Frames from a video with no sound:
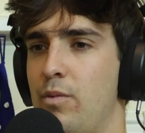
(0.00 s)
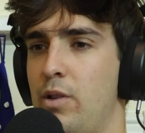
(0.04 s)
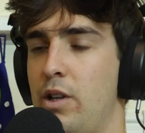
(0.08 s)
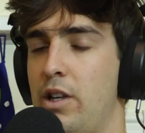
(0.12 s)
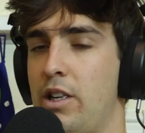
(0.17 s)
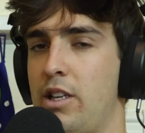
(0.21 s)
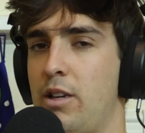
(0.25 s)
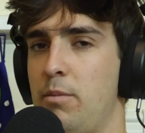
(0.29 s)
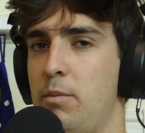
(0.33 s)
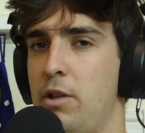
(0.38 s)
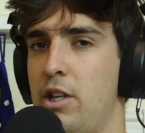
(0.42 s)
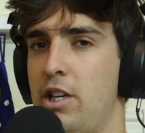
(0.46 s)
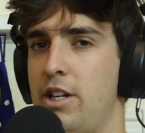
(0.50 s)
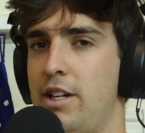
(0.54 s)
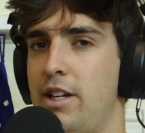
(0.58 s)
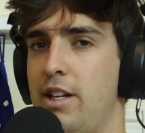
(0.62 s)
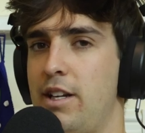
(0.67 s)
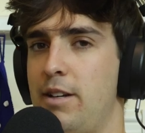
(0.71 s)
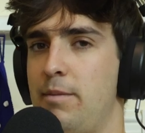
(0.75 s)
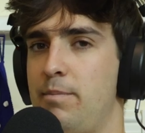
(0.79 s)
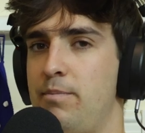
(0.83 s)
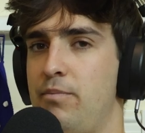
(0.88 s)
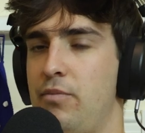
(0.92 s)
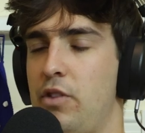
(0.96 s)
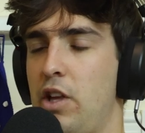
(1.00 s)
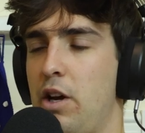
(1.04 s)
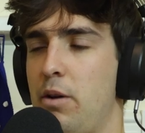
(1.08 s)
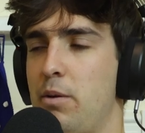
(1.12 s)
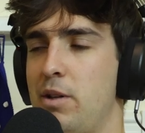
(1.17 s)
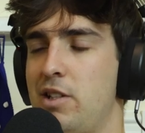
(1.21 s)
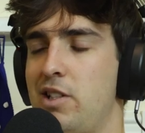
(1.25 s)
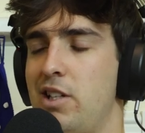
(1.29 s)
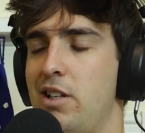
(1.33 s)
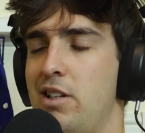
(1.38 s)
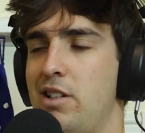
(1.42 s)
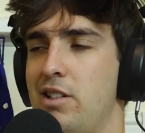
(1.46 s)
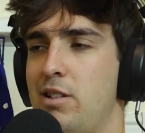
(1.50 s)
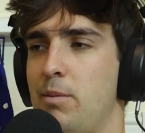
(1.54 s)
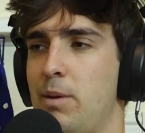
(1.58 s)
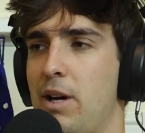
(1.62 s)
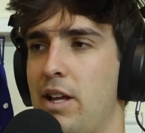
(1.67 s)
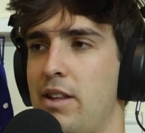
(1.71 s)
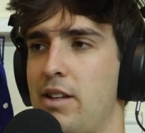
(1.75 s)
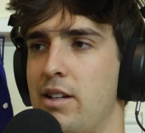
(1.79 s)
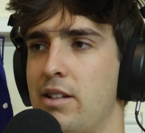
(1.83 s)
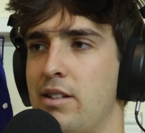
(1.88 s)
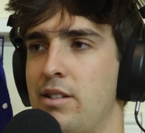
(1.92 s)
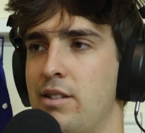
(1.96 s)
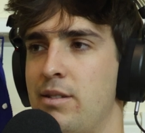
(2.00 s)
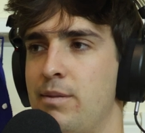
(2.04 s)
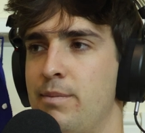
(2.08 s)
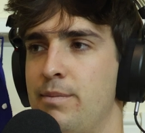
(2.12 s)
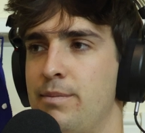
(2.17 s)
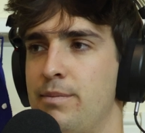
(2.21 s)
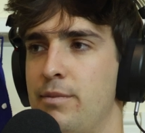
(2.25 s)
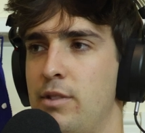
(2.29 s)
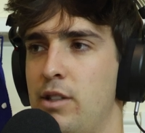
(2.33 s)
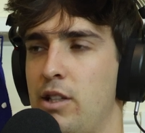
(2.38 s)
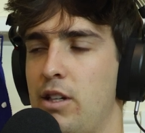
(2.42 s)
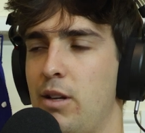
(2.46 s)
We're a community. No, we're serious about this. We're